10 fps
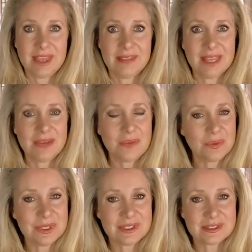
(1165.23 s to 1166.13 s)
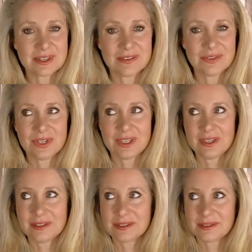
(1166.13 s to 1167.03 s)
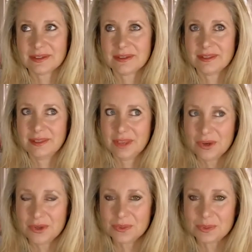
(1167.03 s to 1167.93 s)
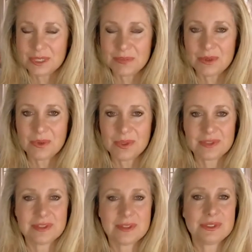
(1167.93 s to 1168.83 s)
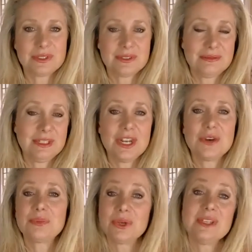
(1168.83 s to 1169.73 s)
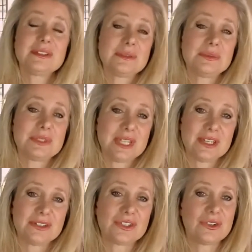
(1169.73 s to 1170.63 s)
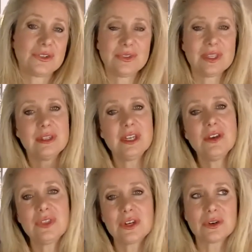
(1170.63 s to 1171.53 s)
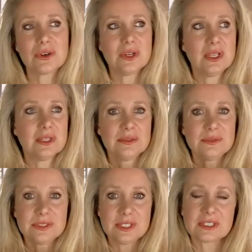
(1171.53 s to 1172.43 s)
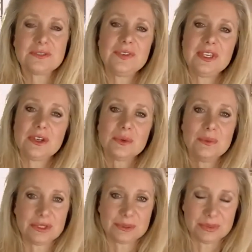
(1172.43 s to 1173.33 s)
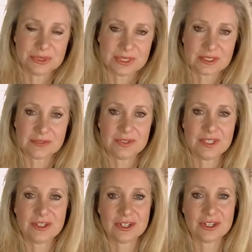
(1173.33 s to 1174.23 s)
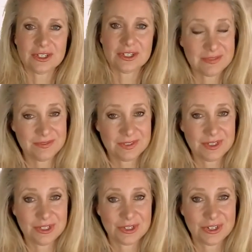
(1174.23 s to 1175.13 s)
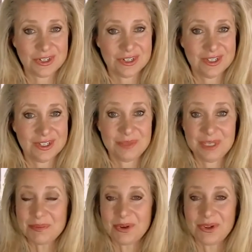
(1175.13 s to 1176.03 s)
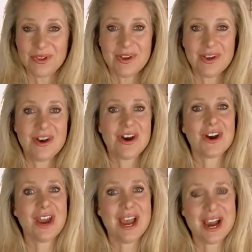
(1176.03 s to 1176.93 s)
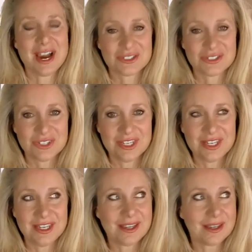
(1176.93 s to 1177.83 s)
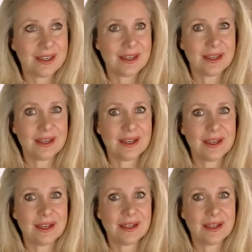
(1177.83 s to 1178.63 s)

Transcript: And and then what we discovered is those people with subs, you know pretty substantial that you know that are six figure, multiple six figure, and seven figure people are actually